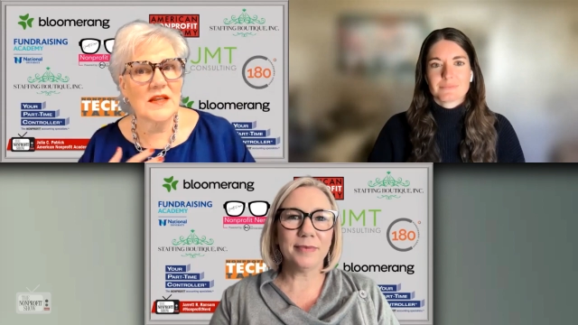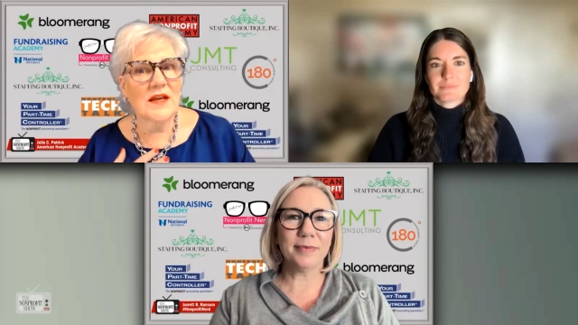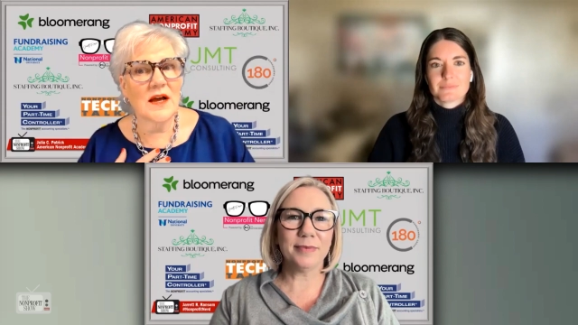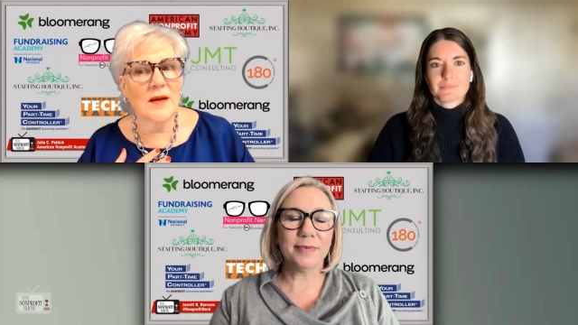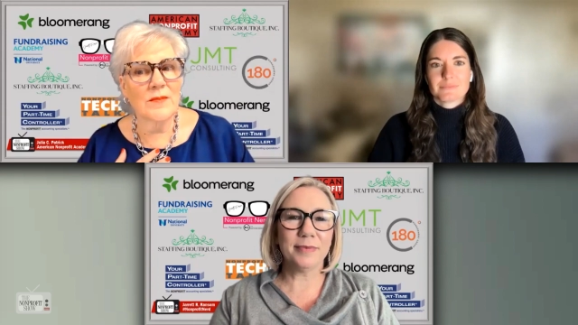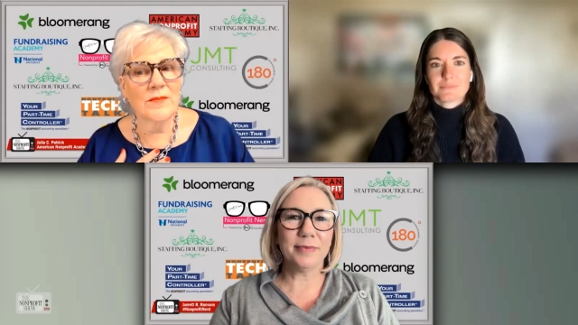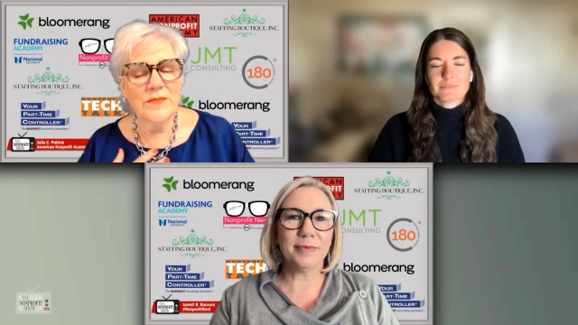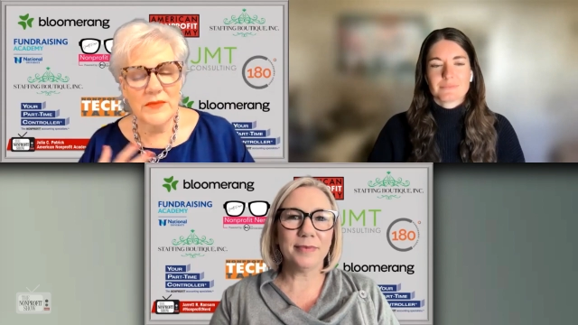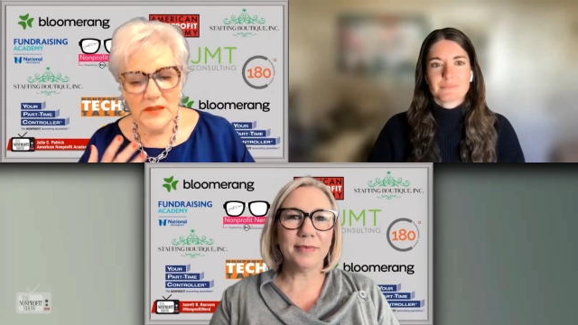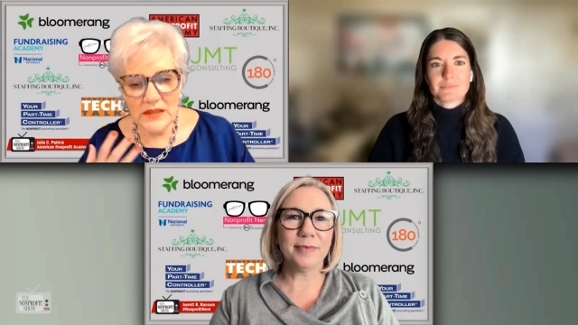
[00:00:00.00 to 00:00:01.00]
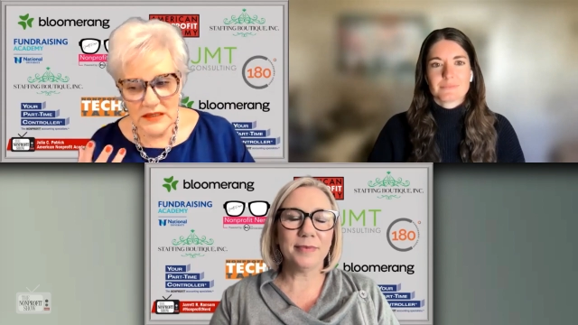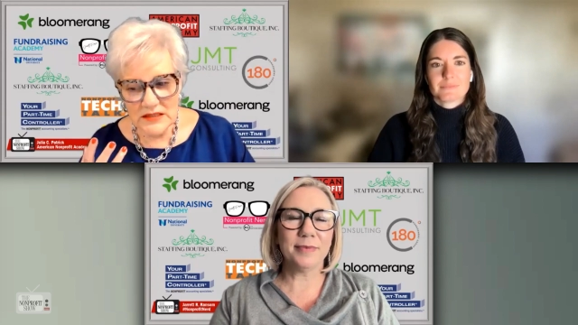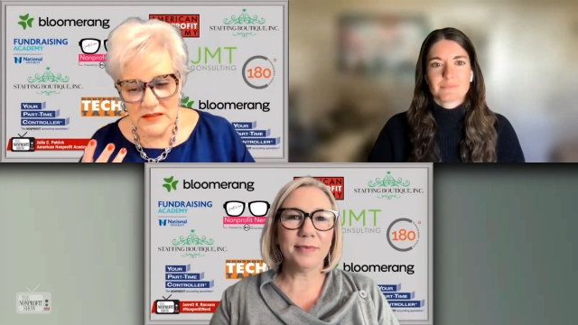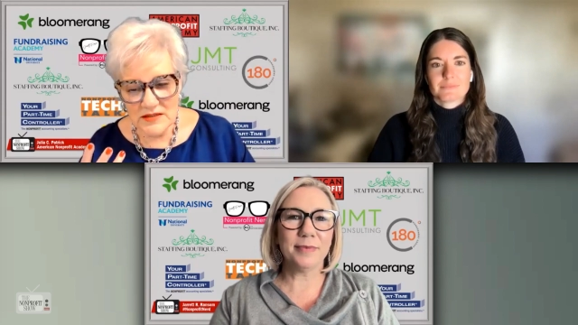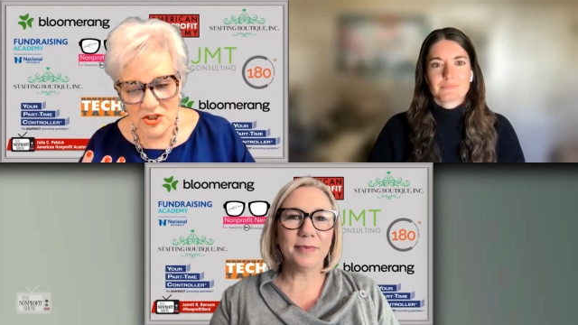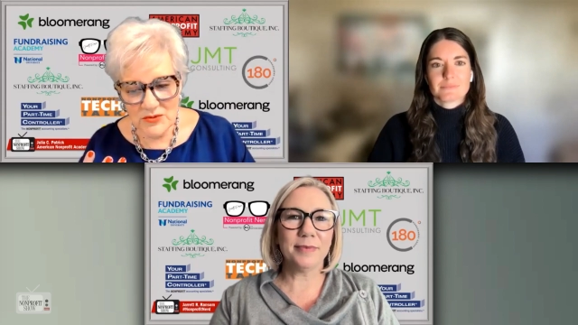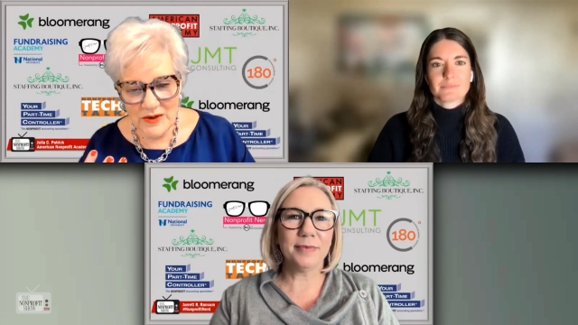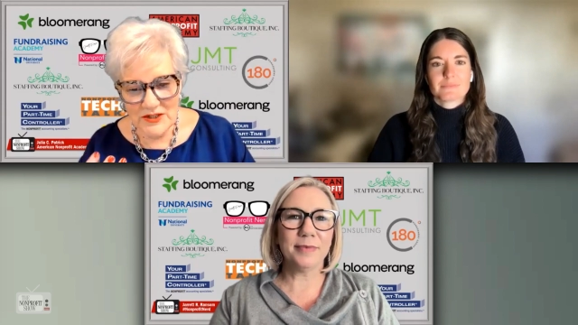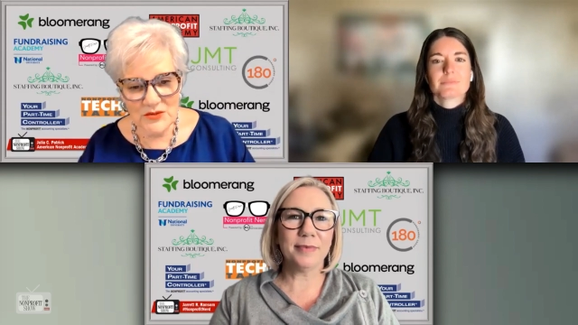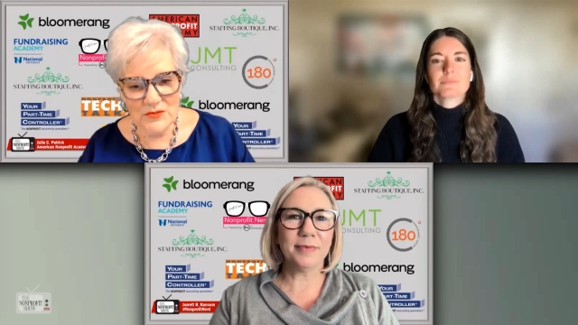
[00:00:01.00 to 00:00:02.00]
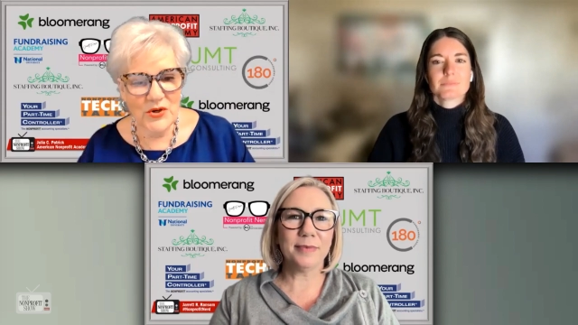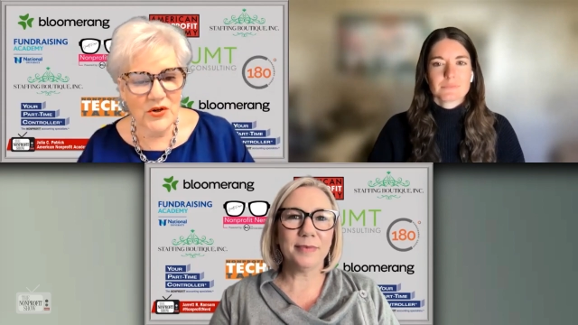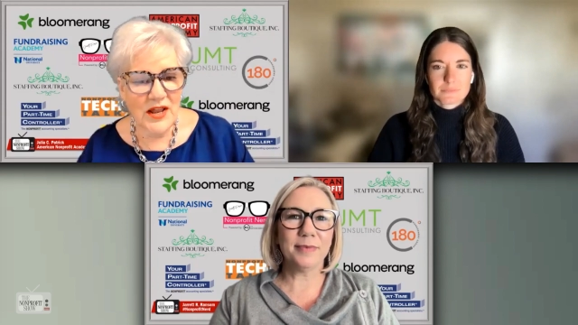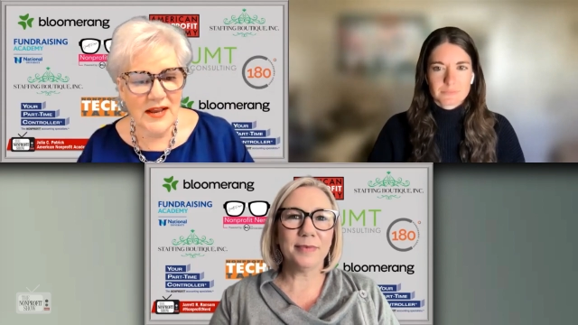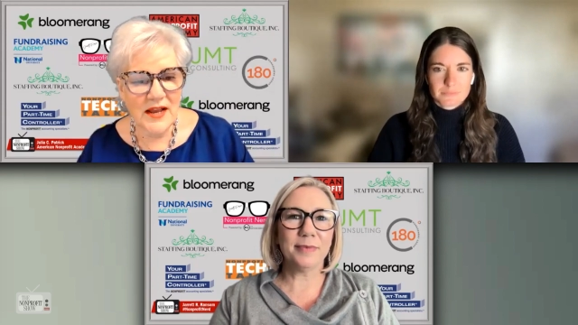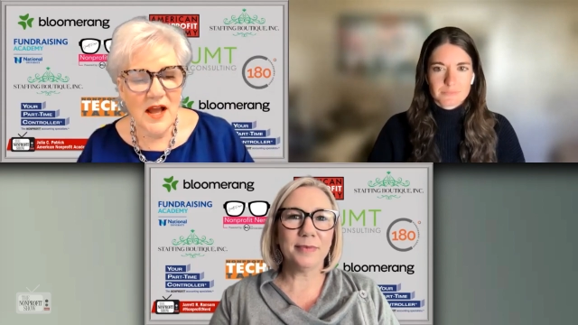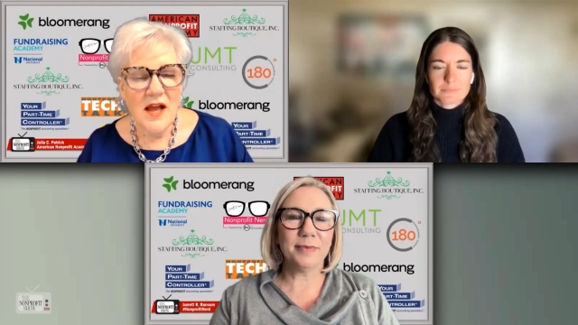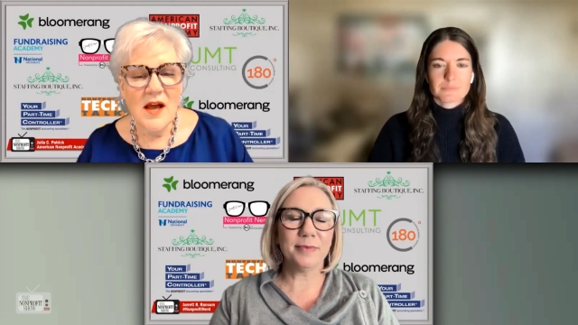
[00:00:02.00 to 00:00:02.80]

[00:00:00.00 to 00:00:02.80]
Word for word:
Speaker 1: um, situation when you're like